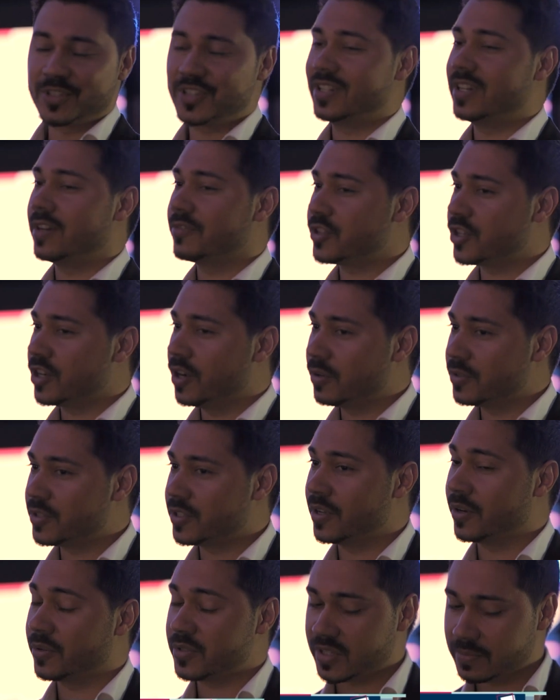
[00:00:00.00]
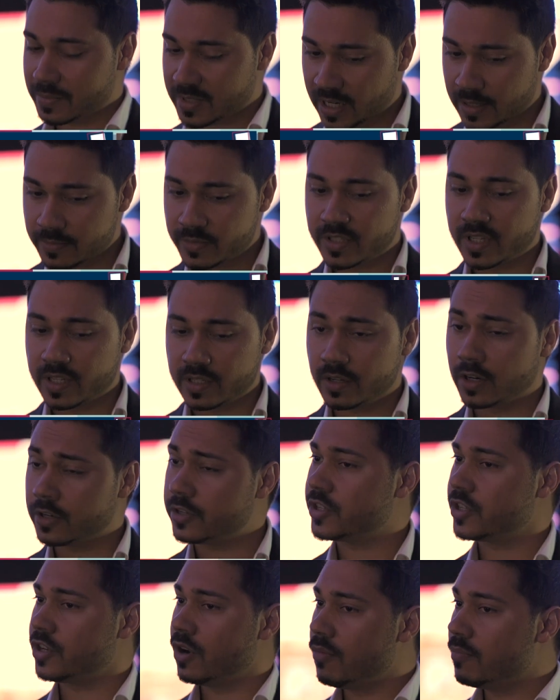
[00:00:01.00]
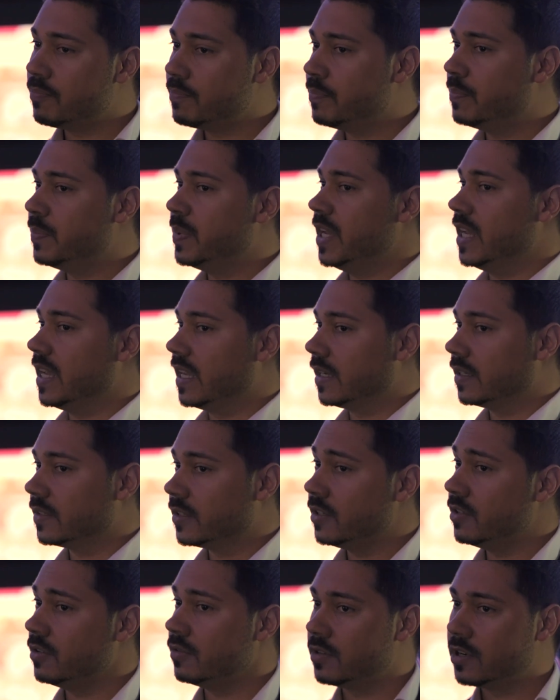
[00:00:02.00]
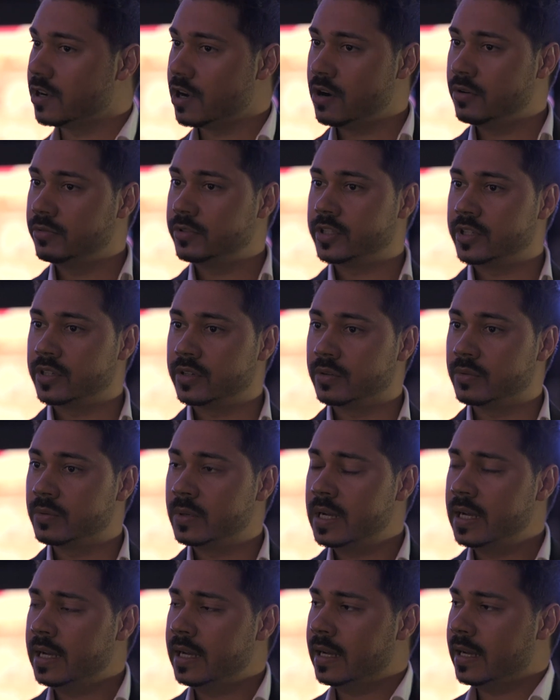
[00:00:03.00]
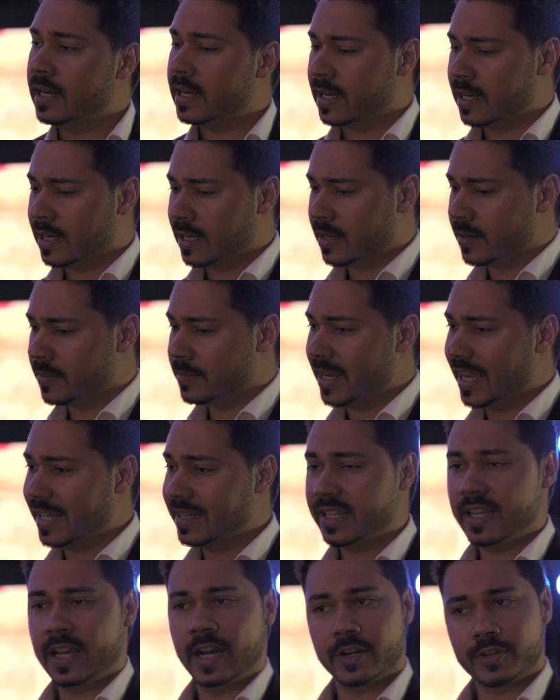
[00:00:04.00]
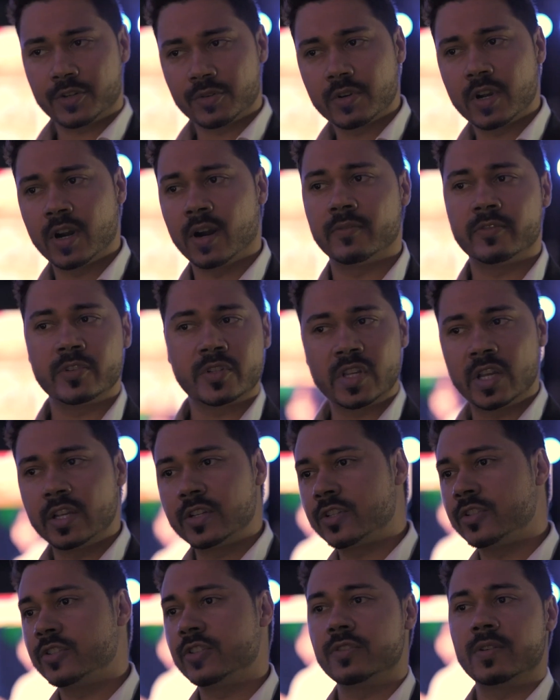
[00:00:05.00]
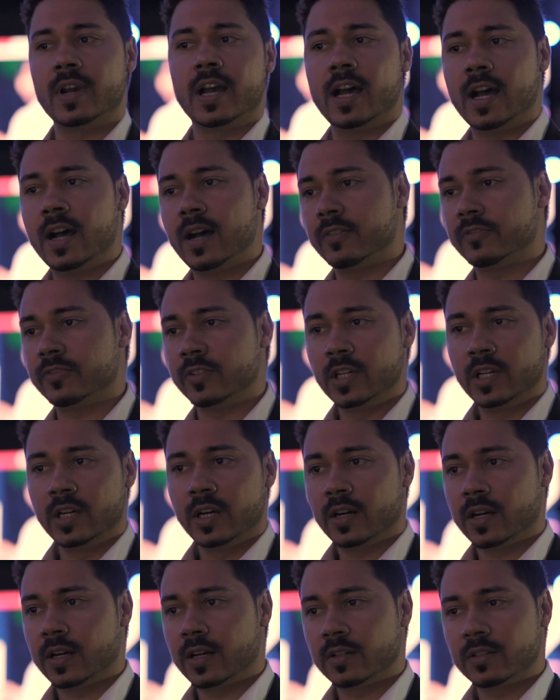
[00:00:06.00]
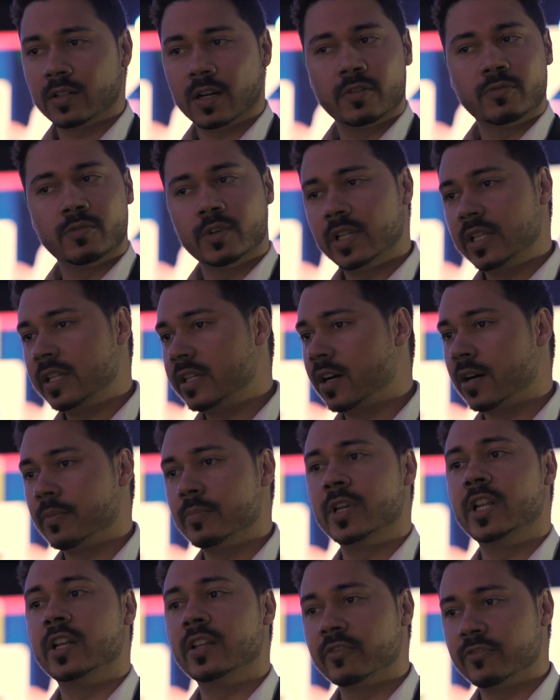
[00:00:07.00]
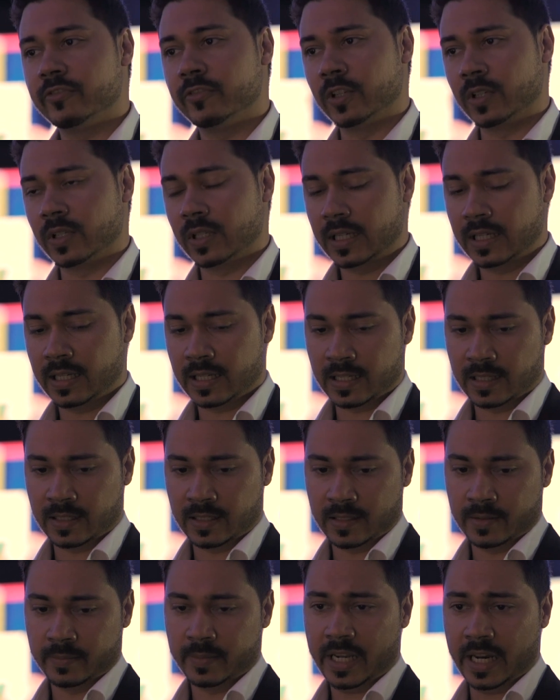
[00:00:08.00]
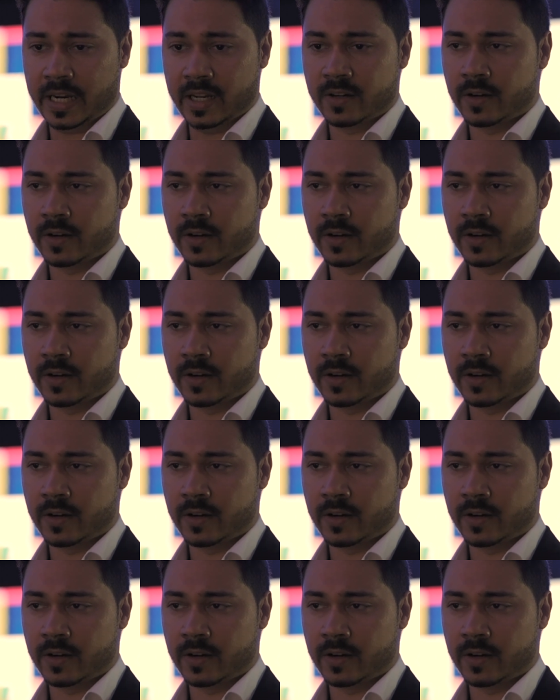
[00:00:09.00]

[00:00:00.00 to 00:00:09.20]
There's enough shows, though, sometimes that are so big that you go to, um, and the actual conversations you have are, are really not meaningful. Um, and